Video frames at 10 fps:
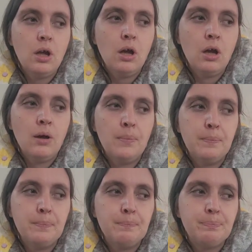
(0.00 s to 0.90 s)

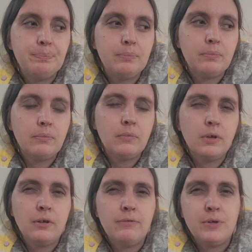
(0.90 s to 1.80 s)

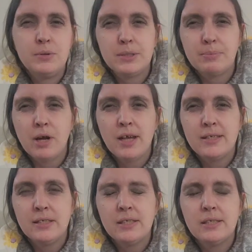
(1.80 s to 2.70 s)
A few
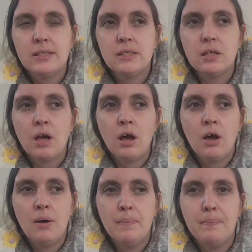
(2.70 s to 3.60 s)
surprises,
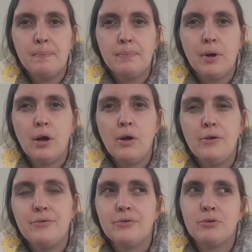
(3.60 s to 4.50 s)
but
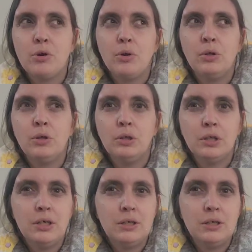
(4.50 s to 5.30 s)
overall